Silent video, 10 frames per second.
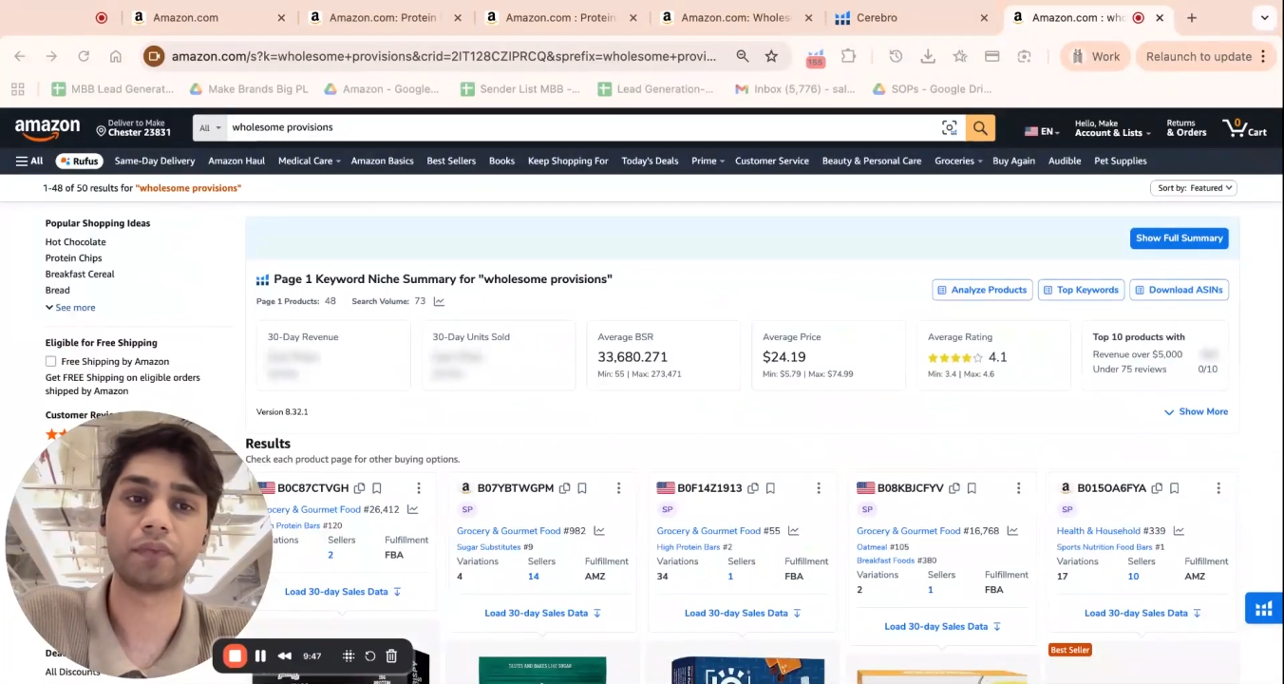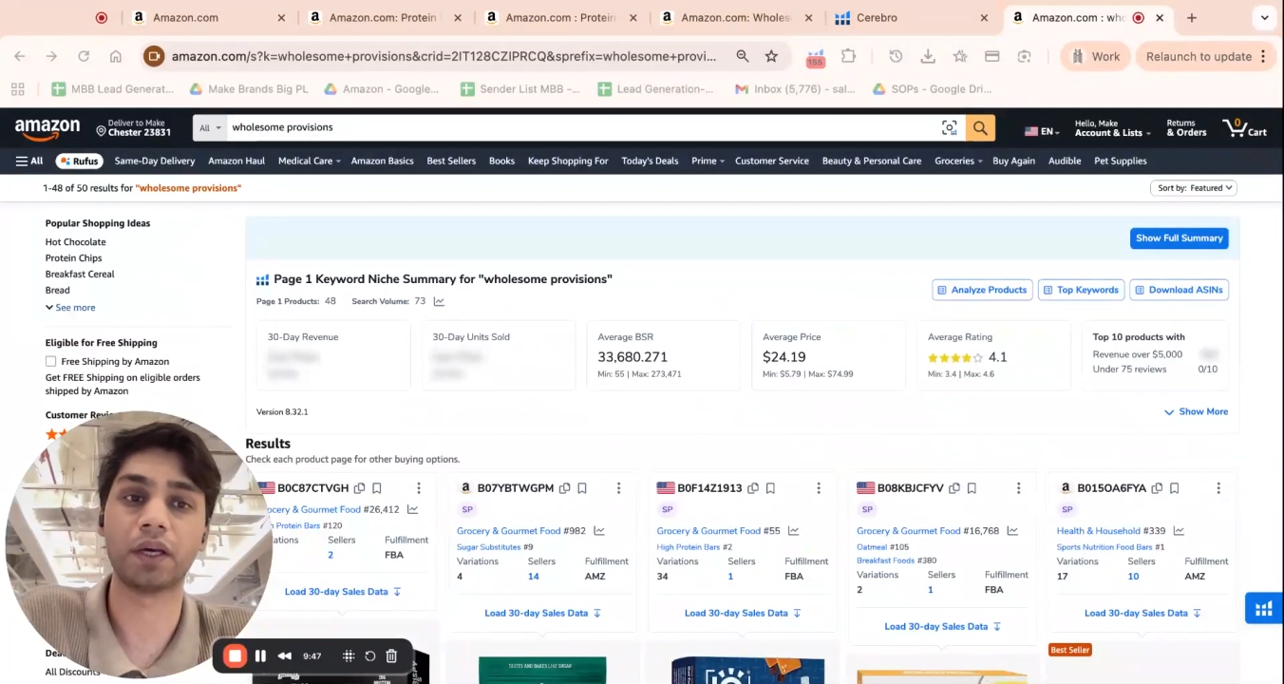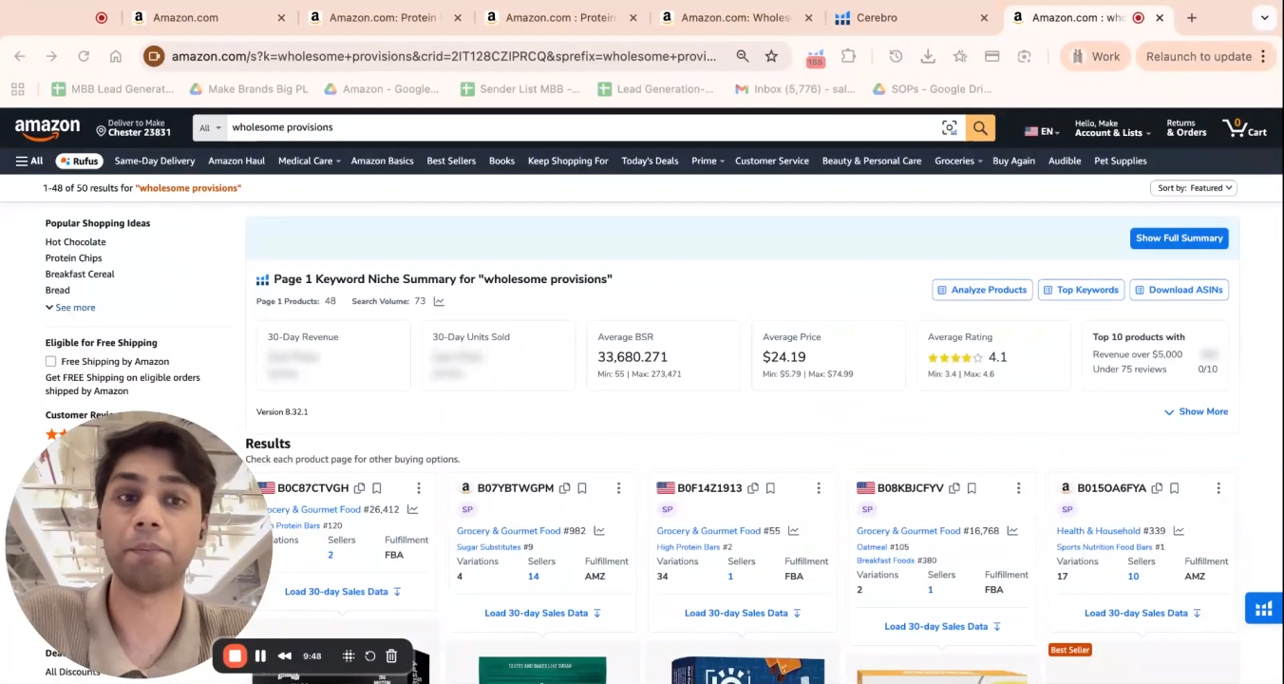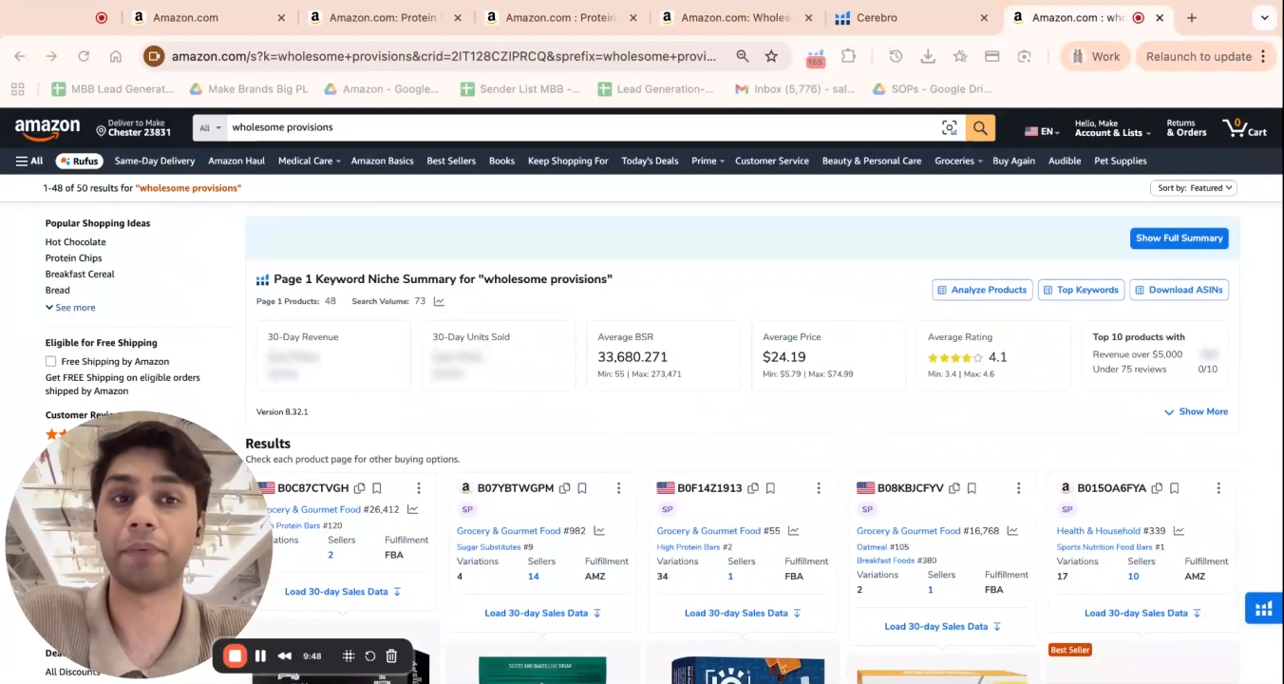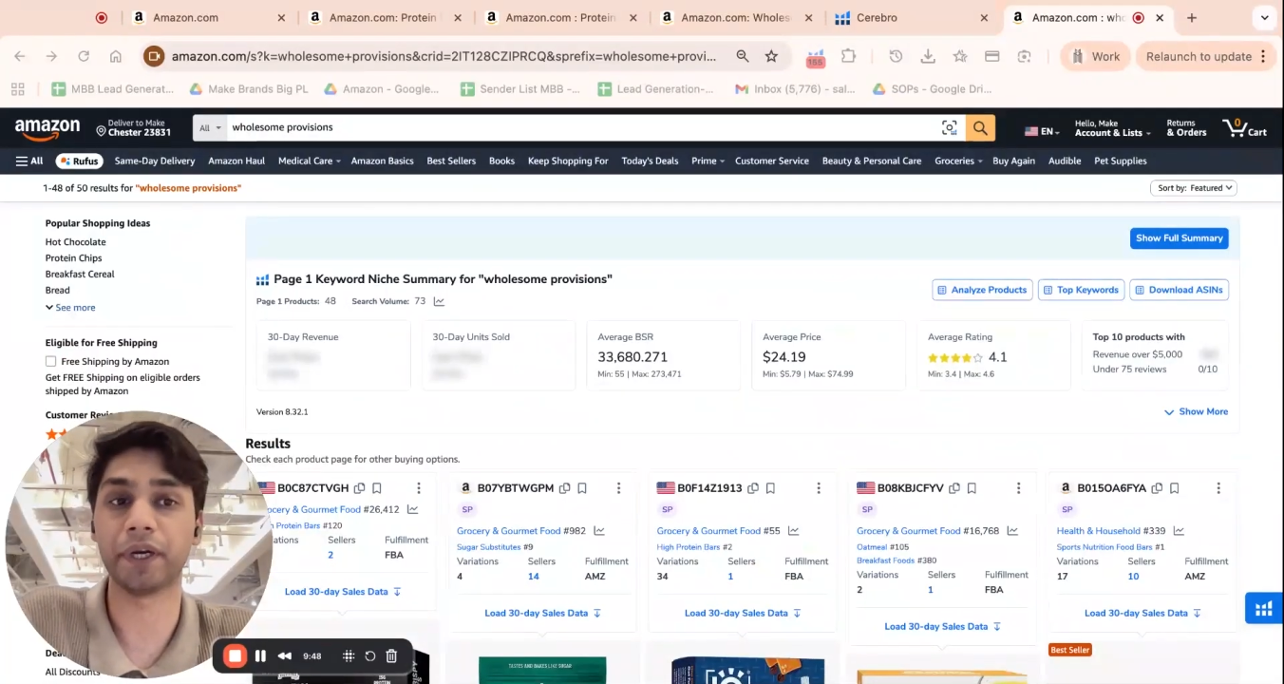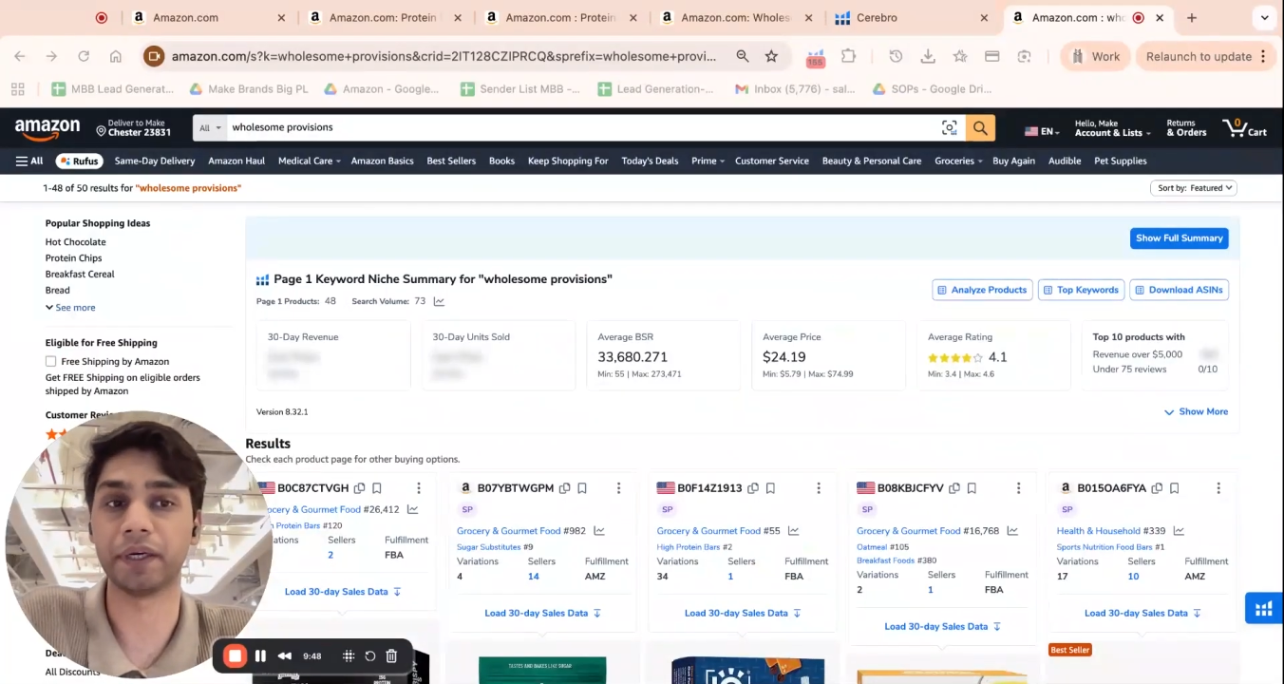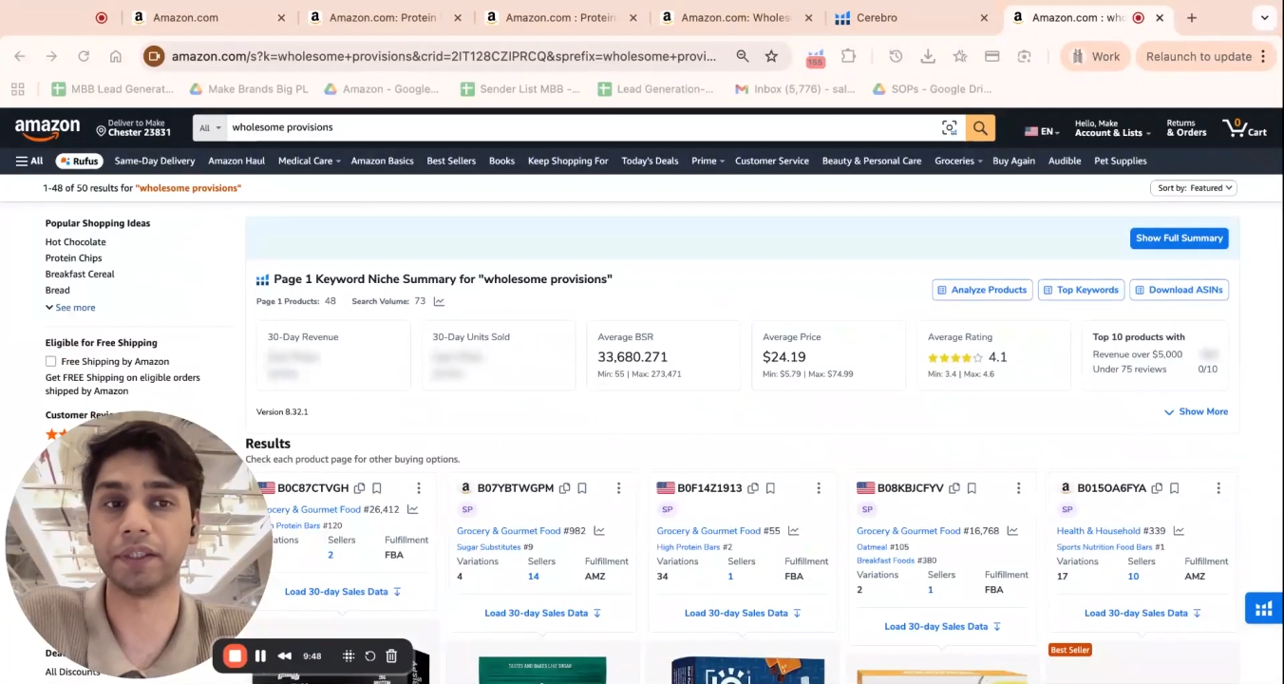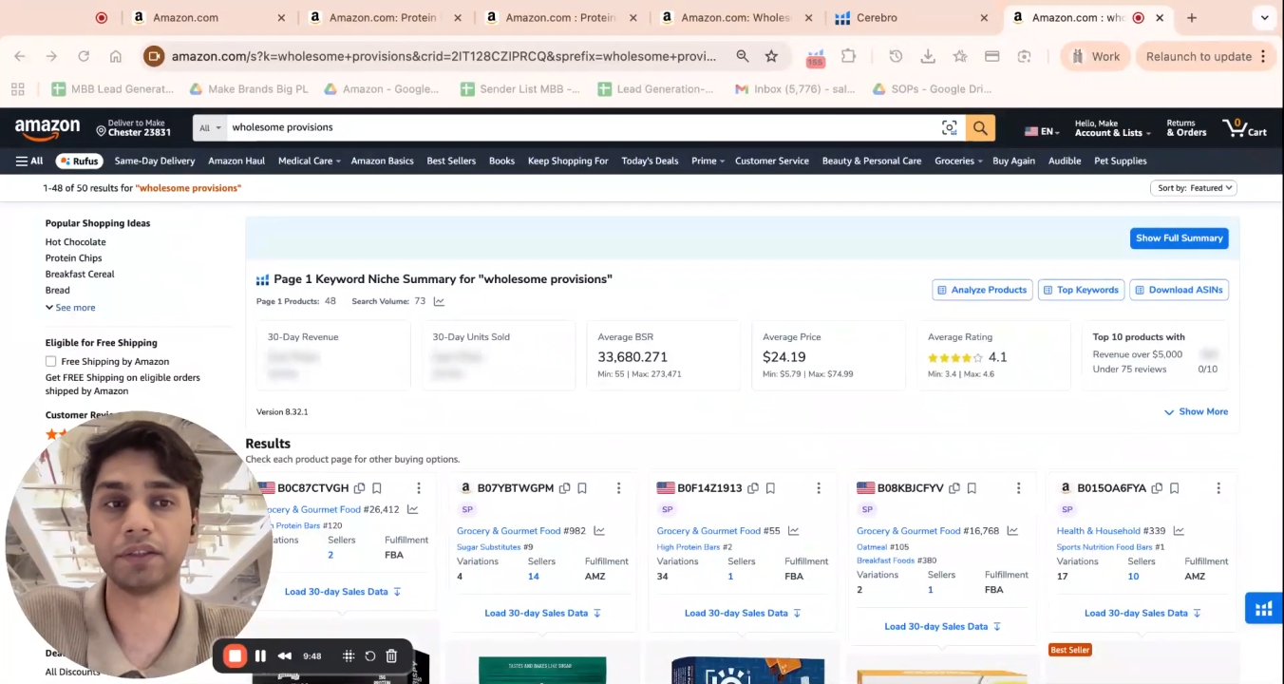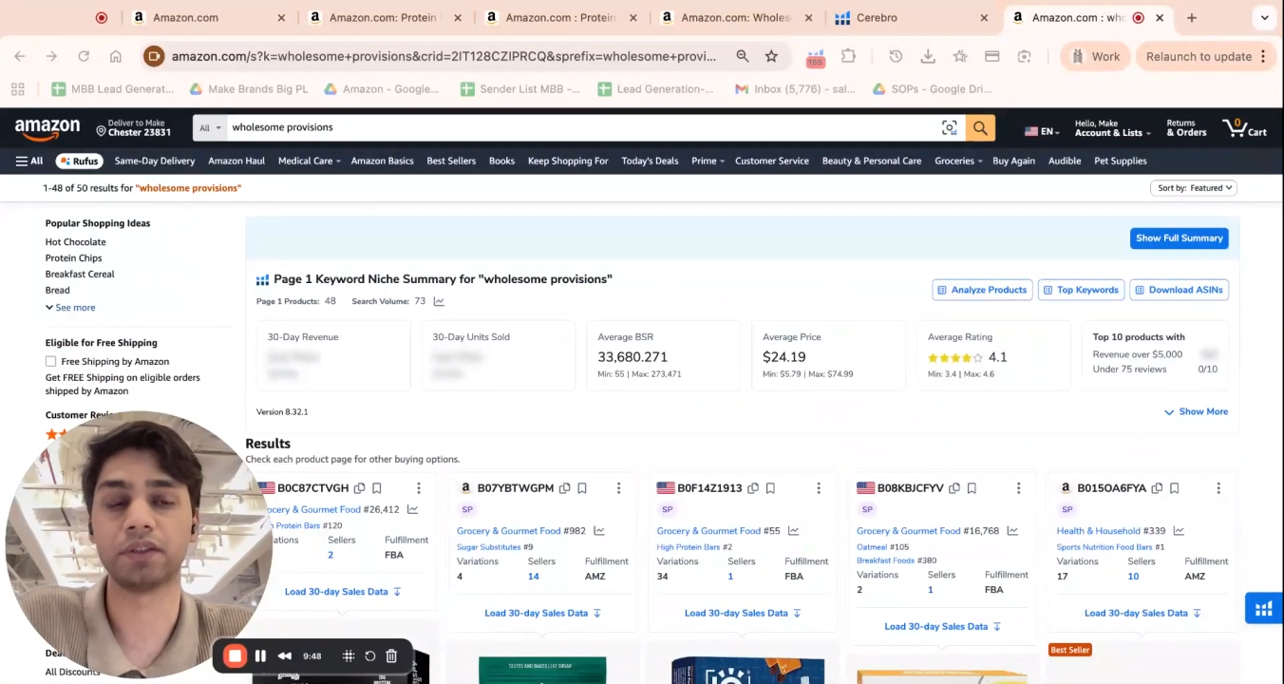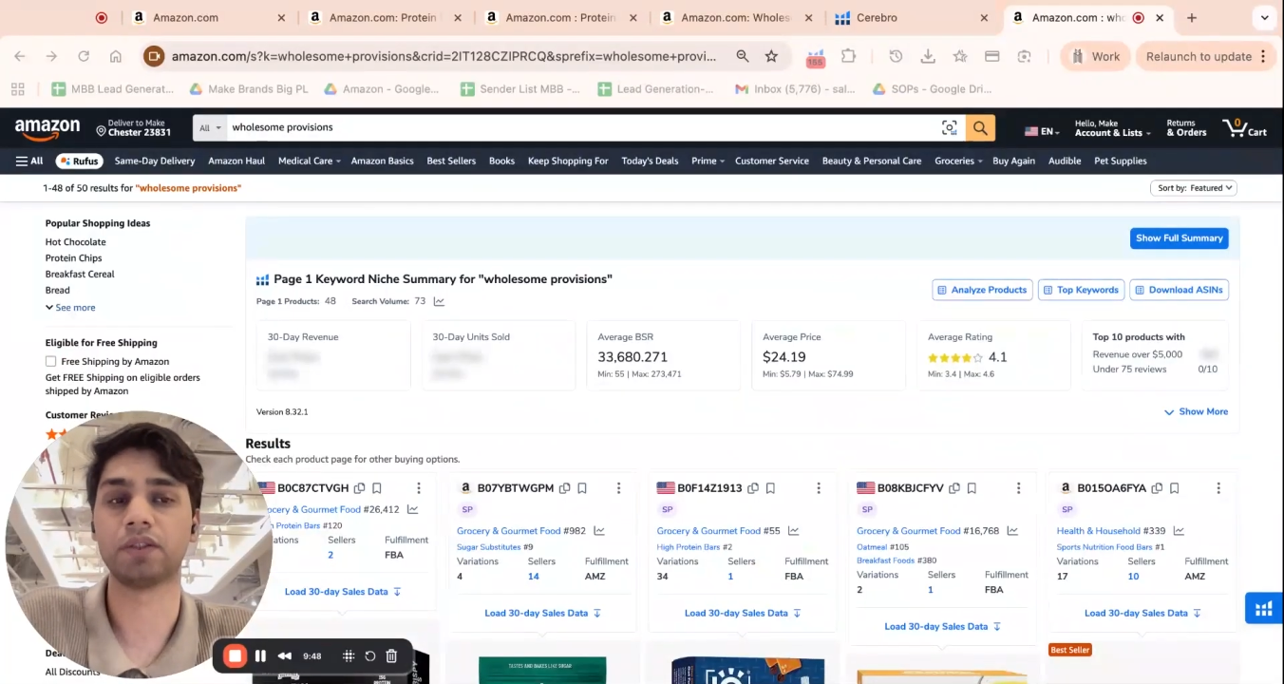
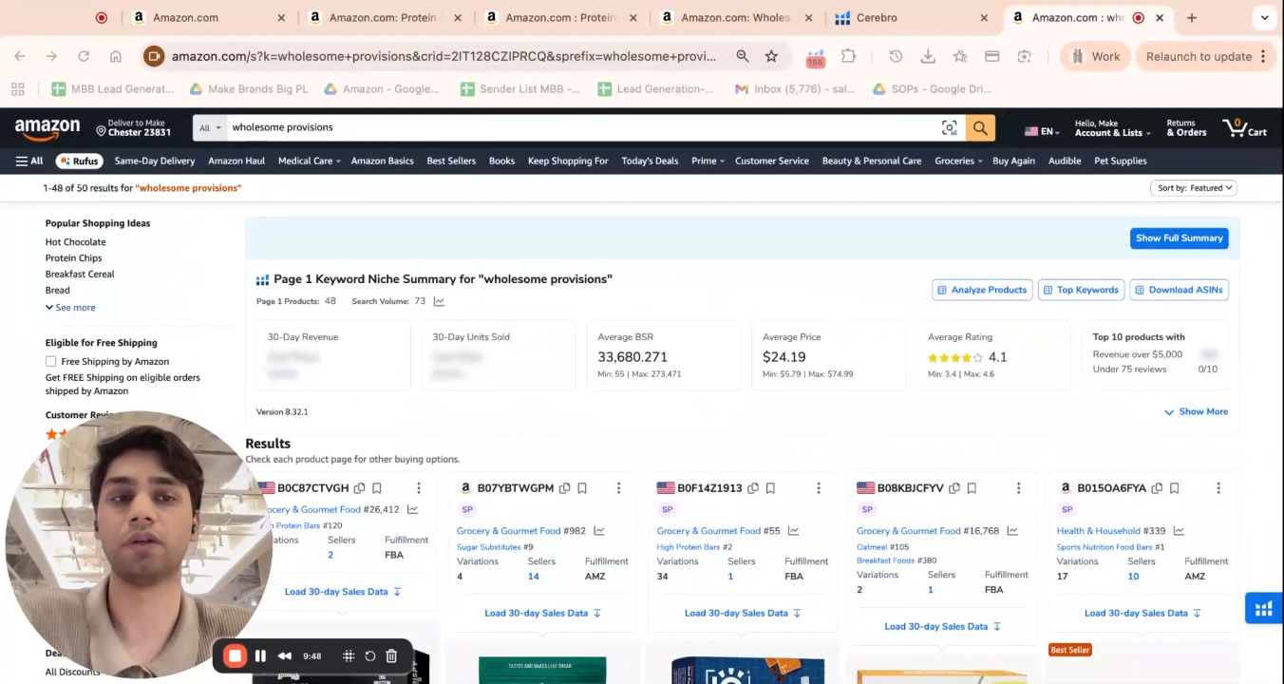competitors.